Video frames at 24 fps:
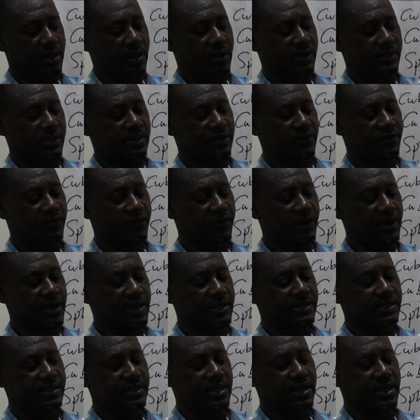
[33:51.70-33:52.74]
There is a
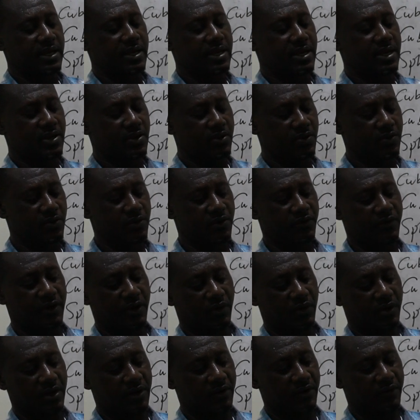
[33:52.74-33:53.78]
face here,
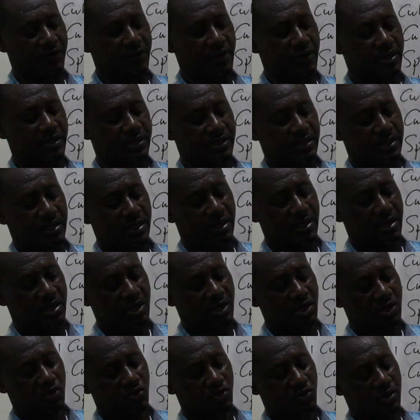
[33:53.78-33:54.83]
another face here.
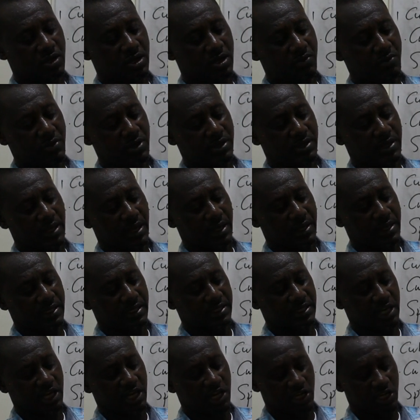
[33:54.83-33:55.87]
So they meet at this